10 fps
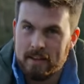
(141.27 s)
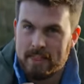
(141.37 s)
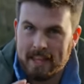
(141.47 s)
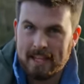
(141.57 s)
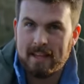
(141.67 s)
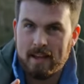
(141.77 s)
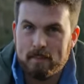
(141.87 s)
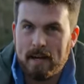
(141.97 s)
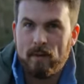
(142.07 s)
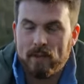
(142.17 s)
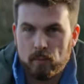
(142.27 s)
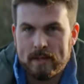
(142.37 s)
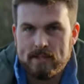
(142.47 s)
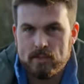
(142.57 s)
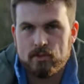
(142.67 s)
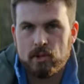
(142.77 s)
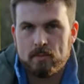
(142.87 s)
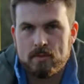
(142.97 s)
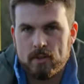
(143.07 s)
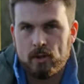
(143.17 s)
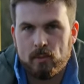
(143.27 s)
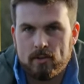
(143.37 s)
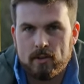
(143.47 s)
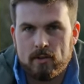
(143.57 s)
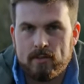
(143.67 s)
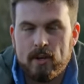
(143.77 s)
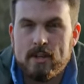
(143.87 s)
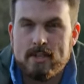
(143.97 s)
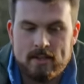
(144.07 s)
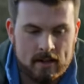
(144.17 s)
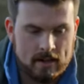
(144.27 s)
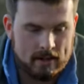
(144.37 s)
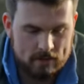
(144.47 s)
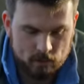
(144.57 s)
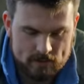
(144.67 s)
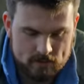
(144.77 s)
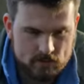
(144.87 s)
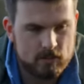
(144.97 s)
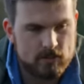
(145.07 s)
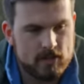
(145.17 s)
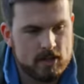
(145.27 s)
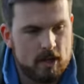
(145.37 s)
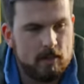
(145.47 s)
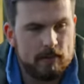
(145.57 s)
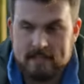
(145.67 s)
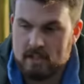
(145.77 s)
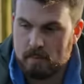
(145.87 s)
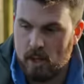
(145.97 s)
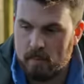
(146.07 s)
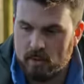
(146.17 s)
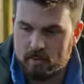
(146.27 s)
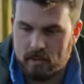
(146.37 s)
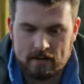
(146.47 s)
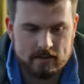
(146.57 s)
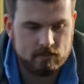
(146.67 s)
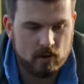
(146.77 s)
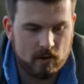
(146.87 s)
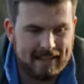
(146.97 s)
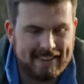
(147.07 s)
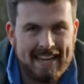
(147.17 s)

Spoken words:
think about the winter crops you want to grow first. Winter crops, for example, this is purple sprouting broccoli,